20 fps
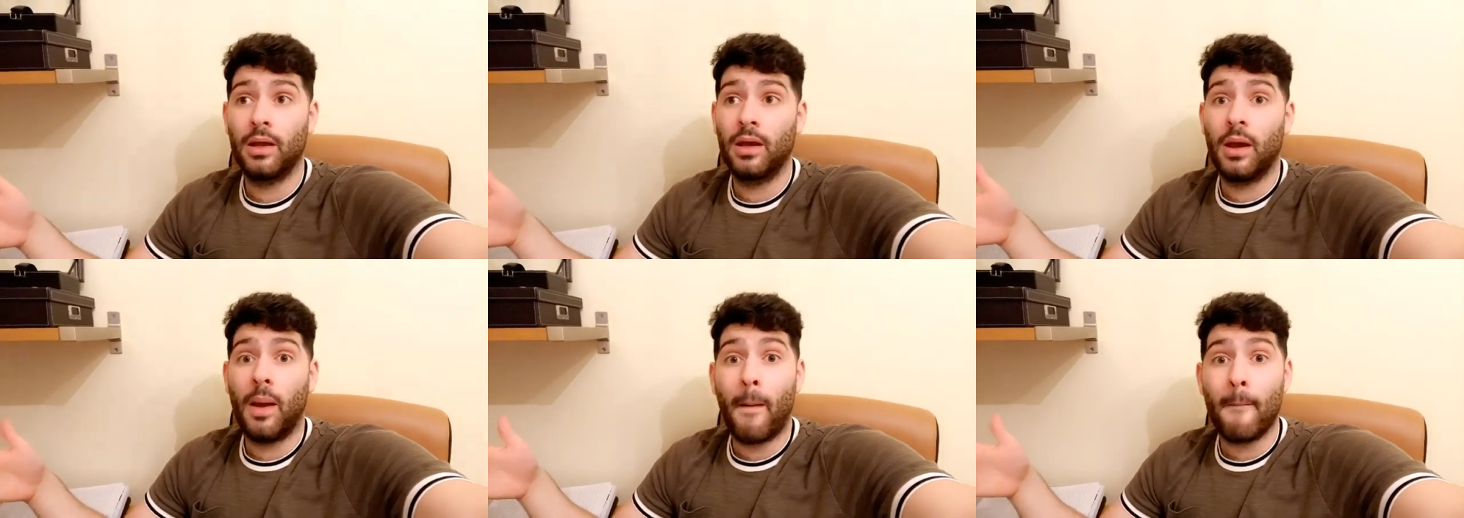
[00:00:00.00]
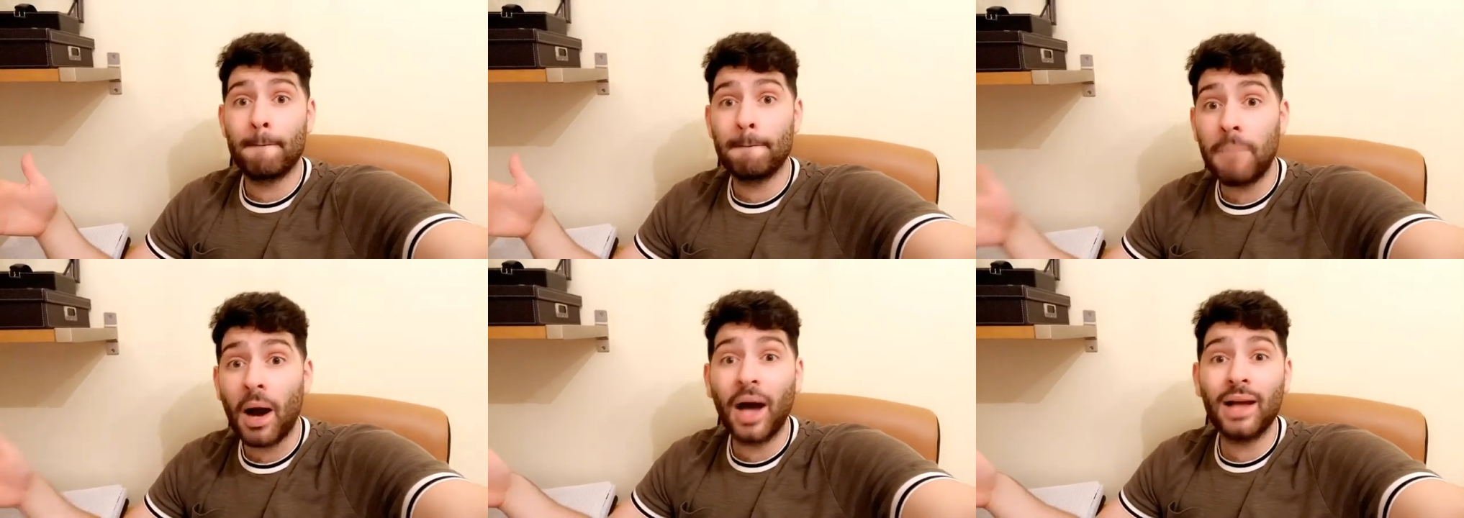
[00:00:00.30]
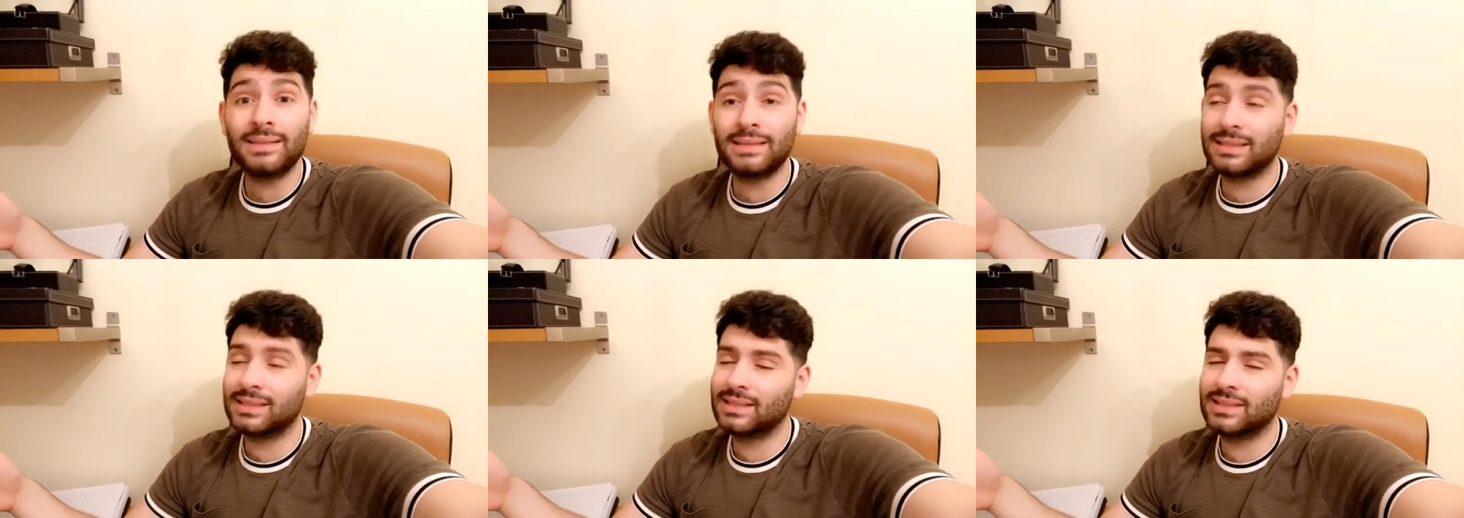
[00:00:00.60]

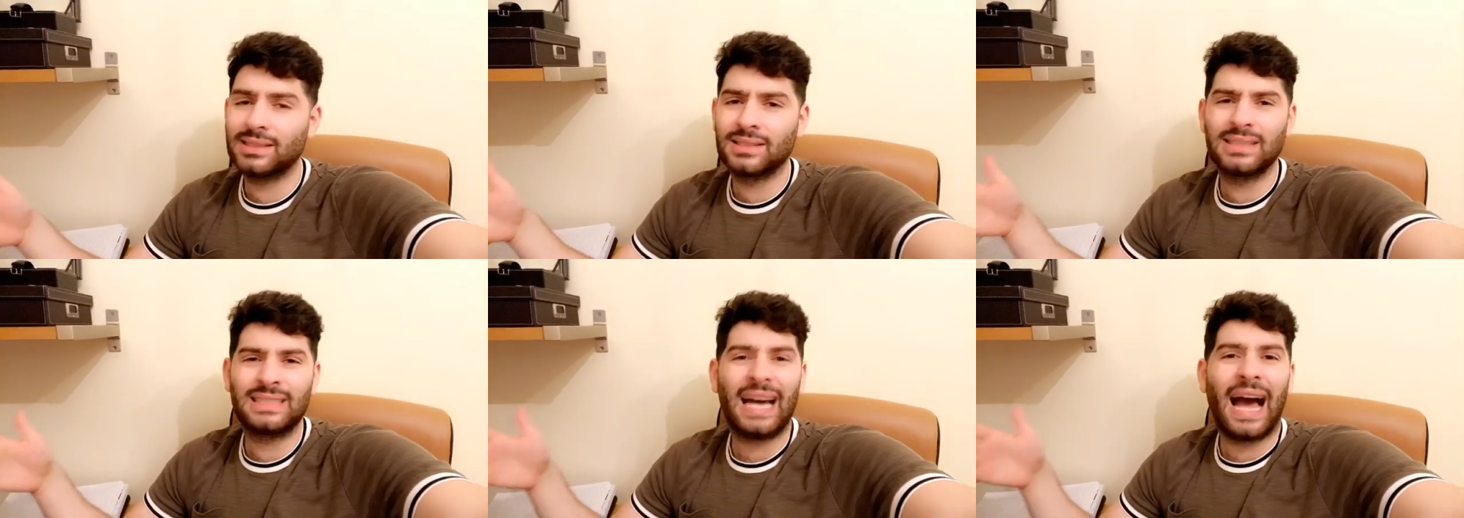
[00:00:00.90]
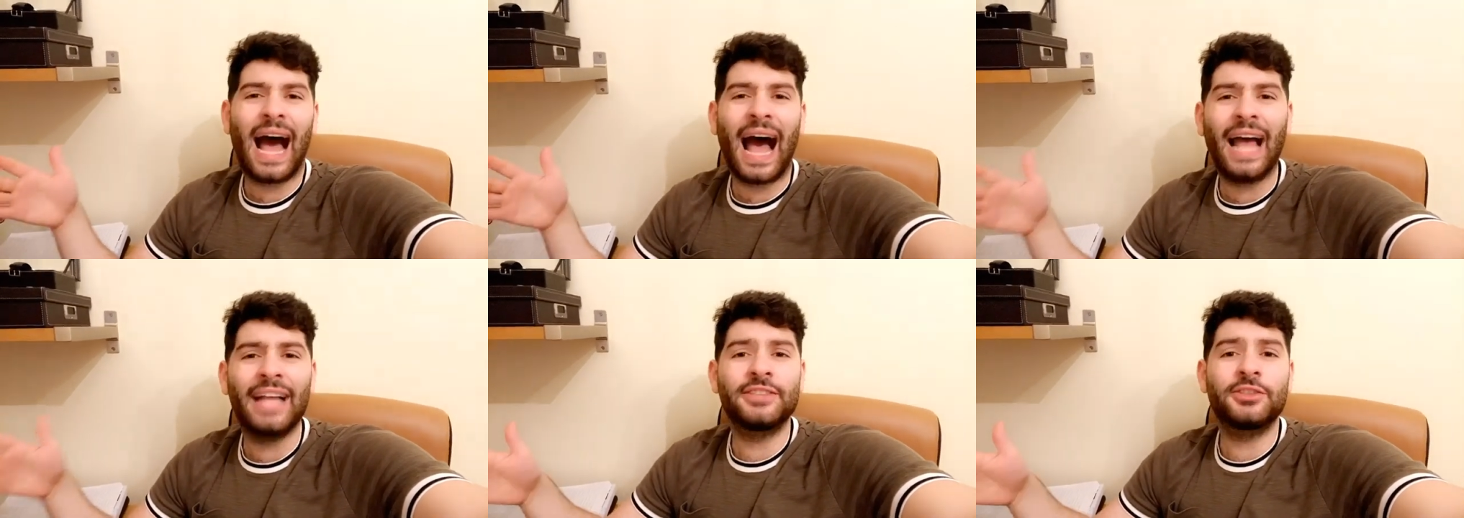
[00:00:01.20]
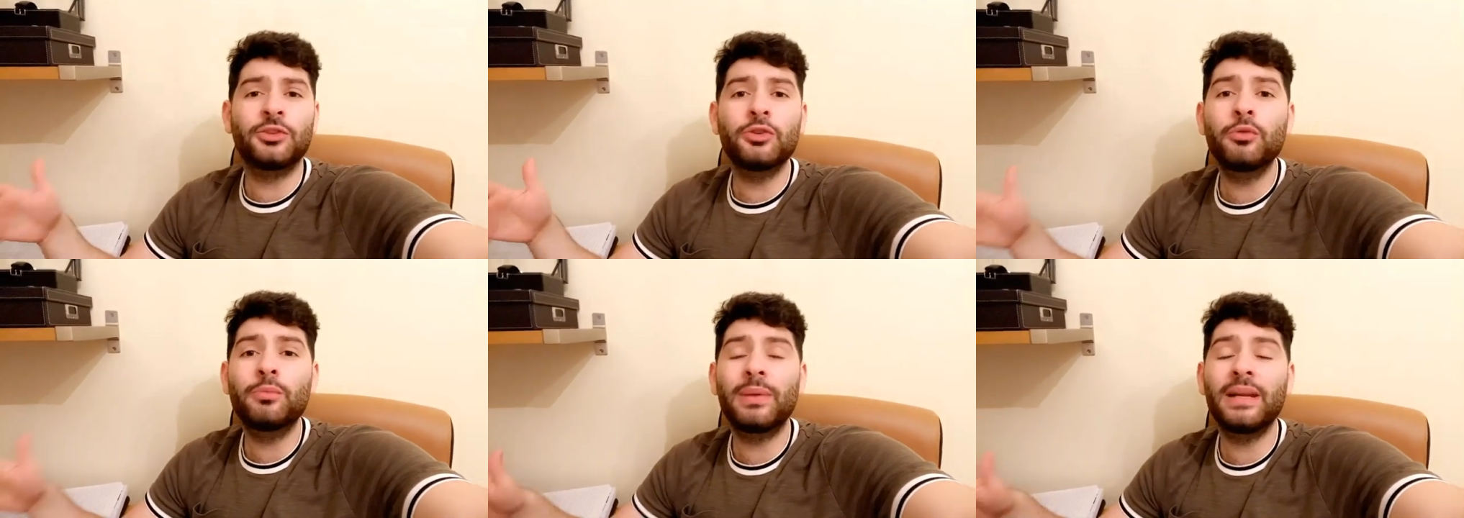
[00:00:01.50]
But I do
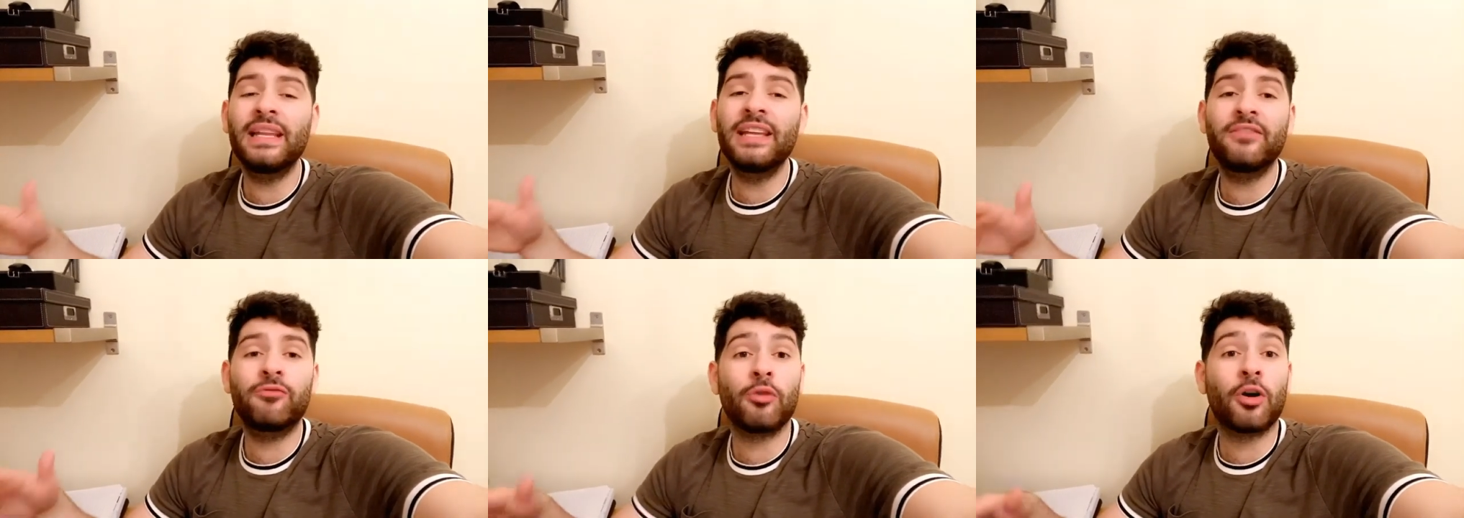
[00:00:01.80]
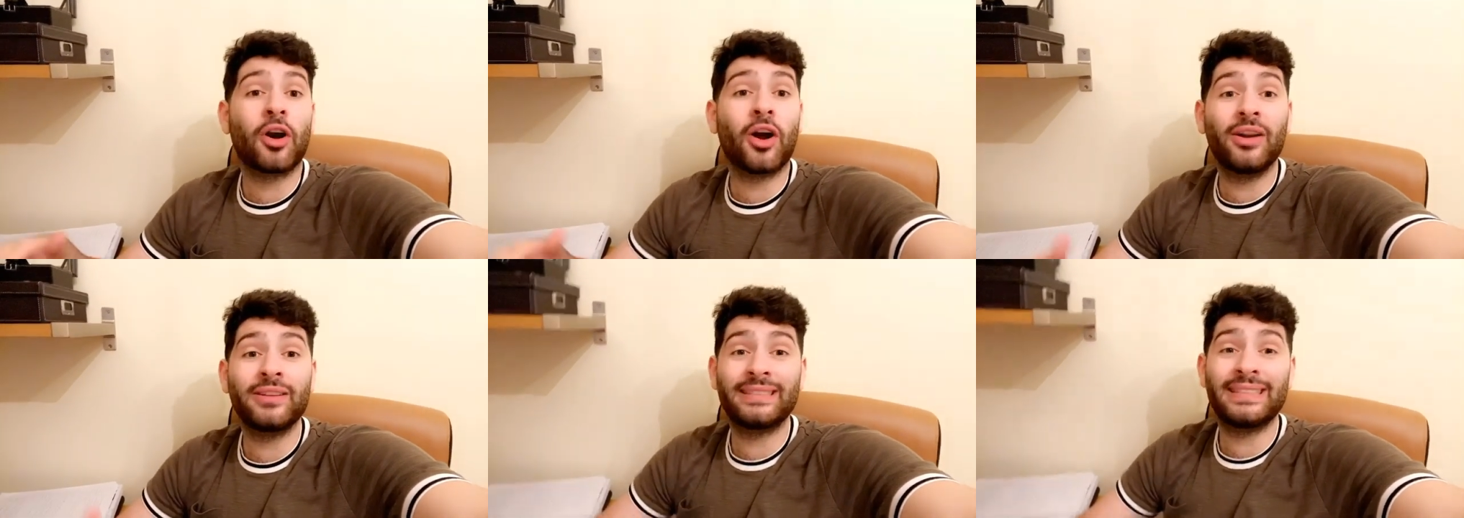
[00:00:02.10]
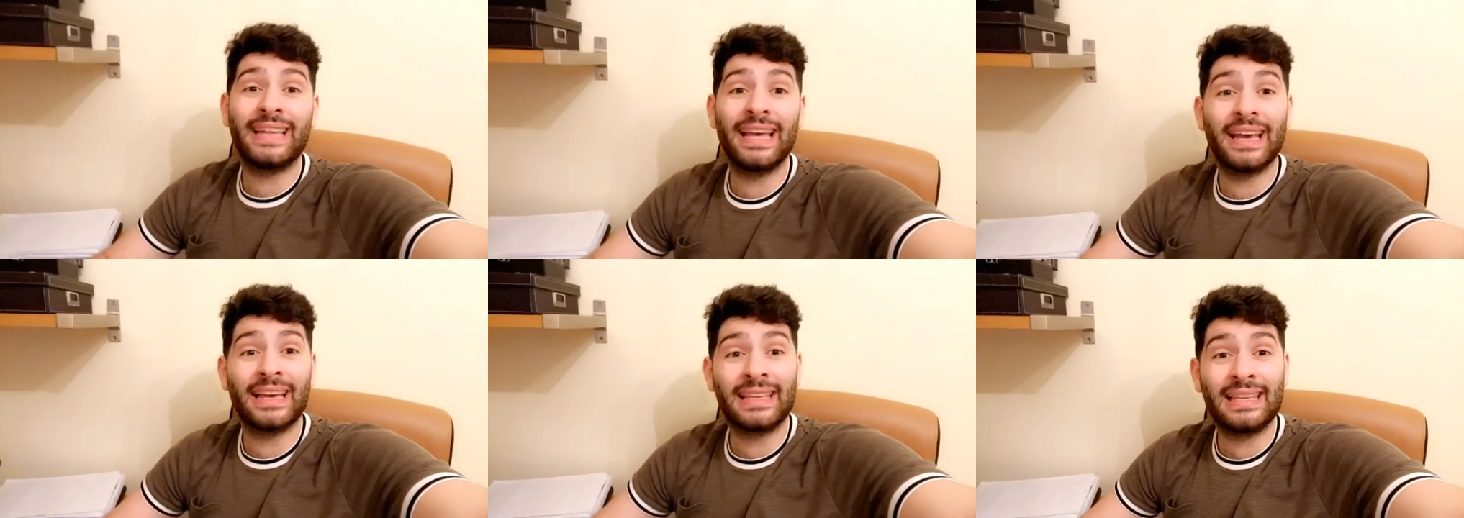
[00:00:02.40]
believe we're going to get
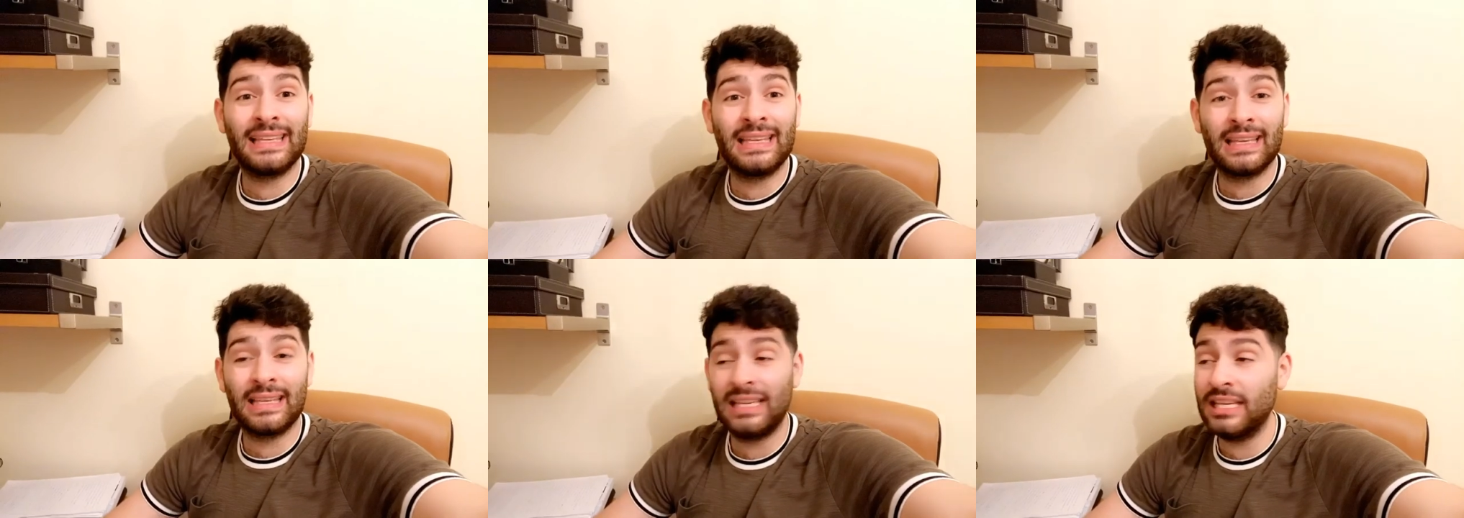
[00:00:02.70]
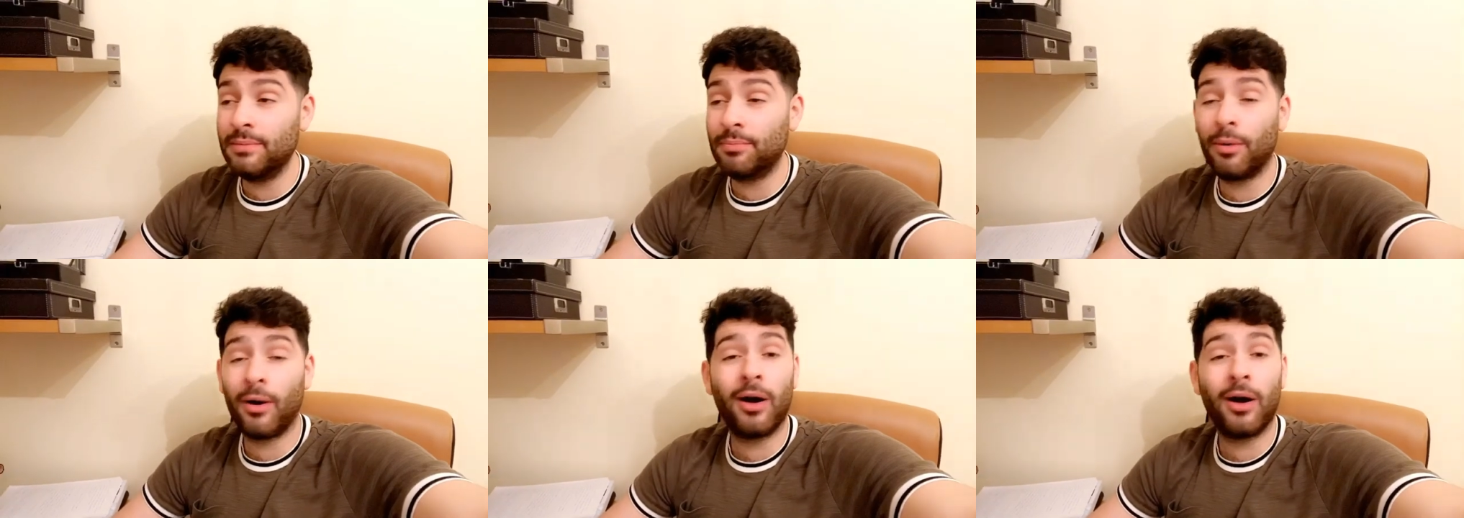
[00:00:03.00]
a keeper.